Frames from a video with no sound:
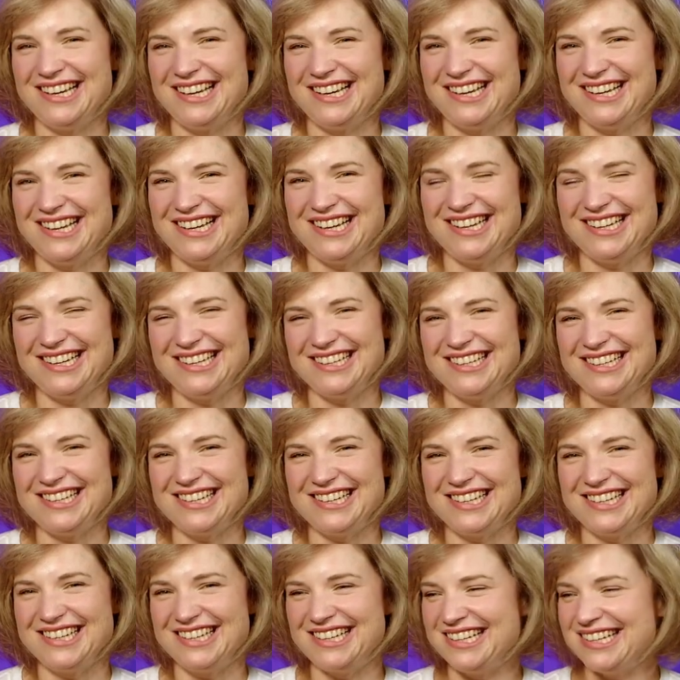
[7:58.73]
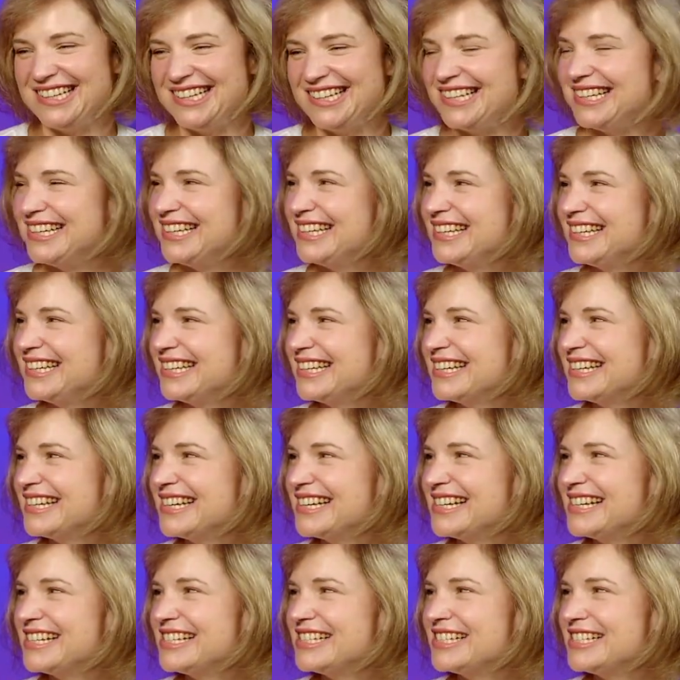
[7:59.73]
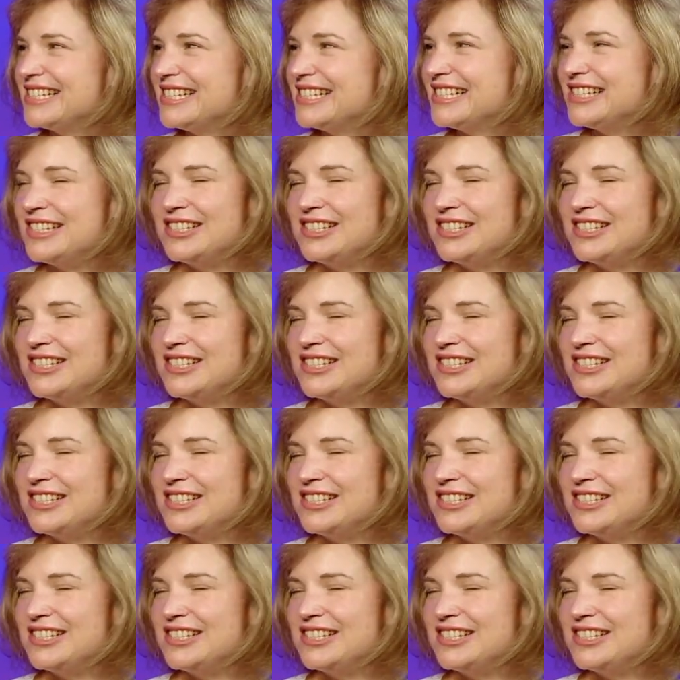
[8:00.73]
This person isn't speaking.